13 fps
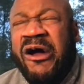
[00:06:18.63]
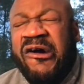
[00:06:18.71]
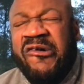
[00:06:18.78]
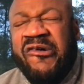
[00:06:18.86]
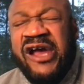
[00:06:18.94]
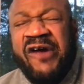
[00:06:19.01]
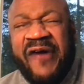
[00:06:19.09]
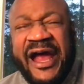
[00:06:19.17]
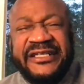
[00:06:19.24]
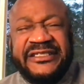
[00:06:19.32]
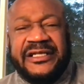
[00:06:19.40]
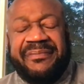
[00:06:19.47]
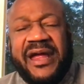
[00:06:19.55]

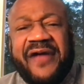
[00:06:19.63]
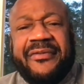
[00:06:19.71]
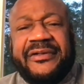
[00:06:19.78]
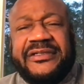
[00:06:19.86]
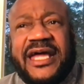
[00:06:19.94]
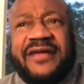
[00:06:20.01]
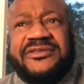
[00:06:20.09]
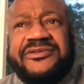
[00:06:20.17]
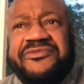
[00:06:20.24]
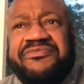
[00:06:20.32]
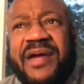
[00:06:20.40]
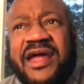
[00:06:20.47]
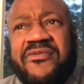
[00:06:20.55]
Rearranging the bedroom because that's new
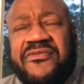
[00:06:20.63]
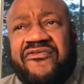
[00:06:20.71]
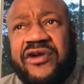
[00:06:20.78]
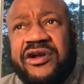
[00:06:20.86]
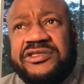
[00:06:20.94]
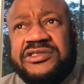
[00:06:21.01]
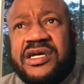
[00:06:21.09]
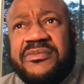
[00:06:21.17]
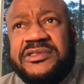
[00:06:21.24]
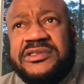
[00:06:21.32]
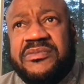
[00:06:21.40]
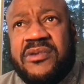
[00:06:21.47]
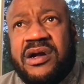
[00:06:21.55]
bedroom furniture coming
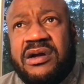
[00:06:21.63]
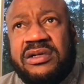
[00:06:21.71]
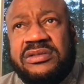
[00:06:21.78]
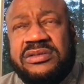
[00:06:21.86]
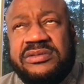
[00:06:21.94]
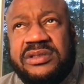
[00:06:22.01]
tomorrow.